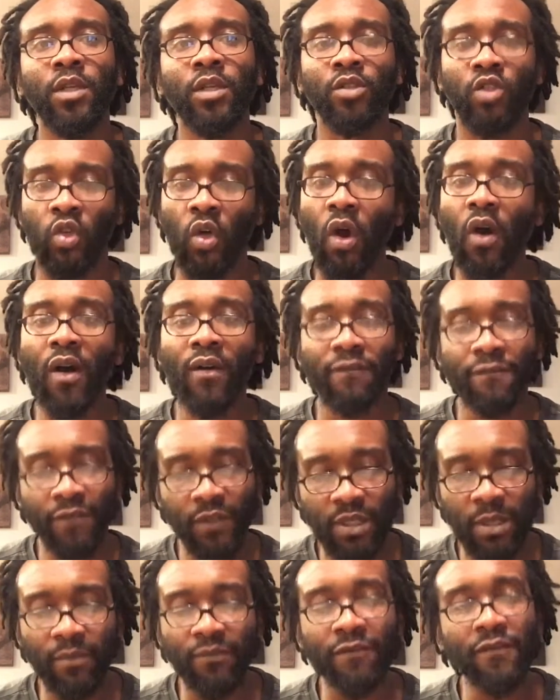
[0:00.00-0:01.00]
Draw
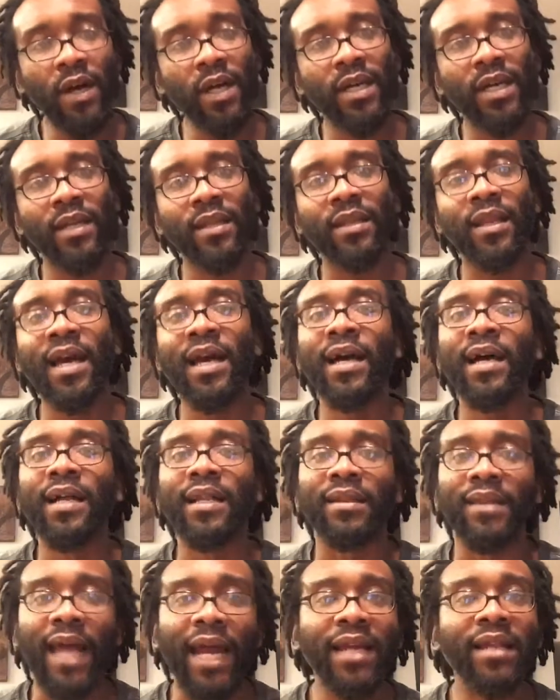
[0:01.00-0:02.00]
some fucking
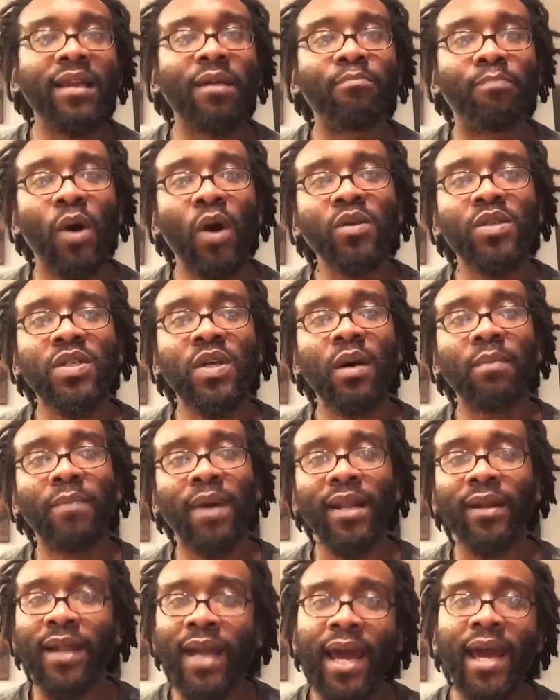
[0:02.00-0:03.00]
lightning bolts on
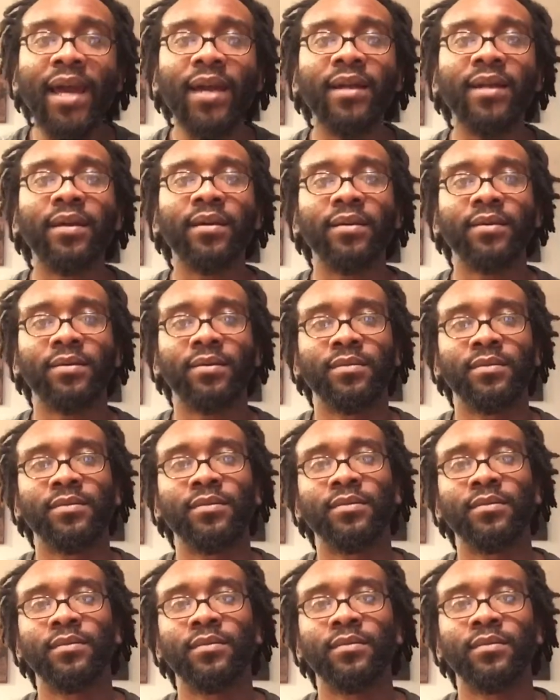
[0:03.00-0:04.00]
my neck
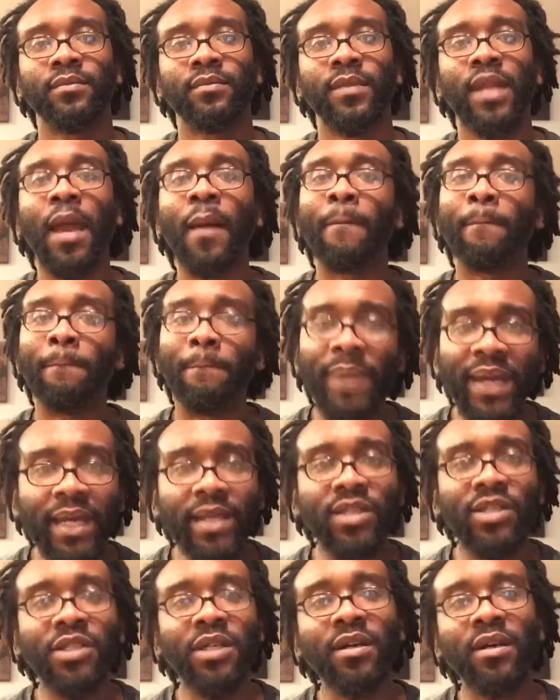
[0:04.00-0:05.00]
and
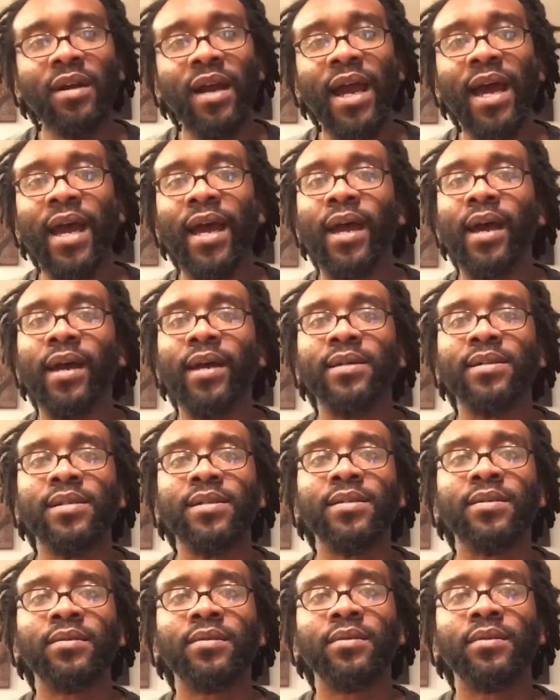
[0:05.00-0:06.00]
beat your
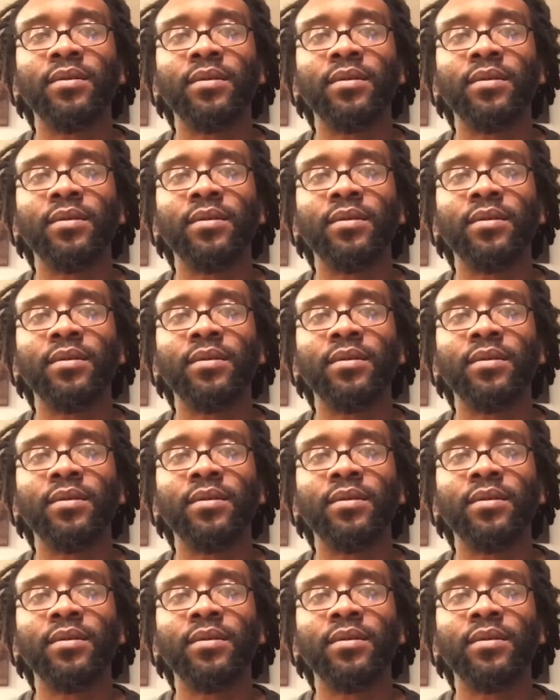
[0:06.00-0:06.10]
ass.